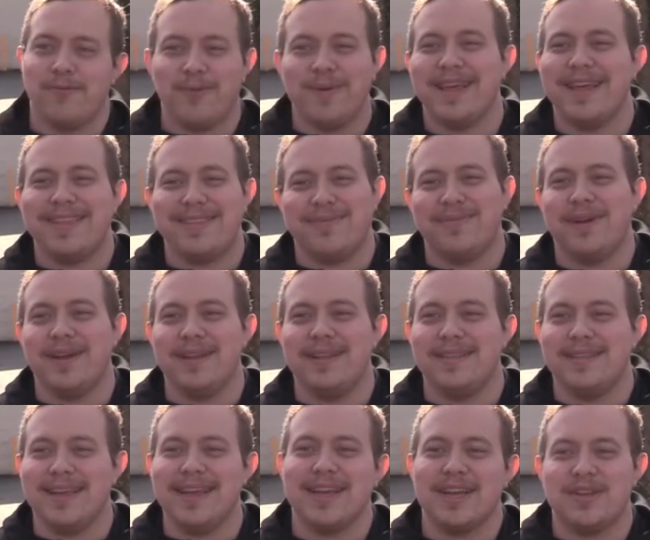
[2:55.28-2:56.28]
Well, that's
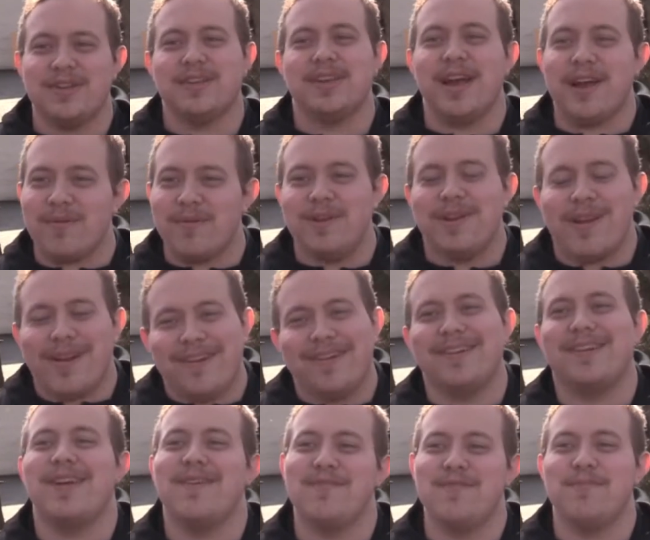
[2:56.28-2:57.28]
fine. They actually got Renard
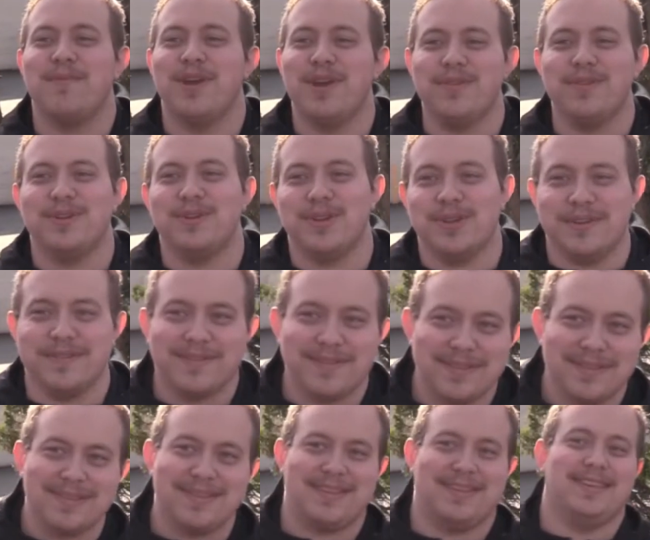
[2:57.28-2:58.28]
to cover my other
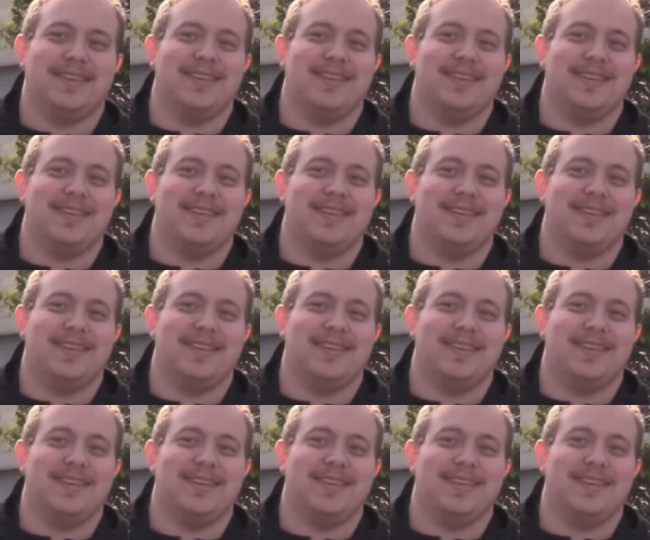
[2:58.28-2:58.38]
shifts.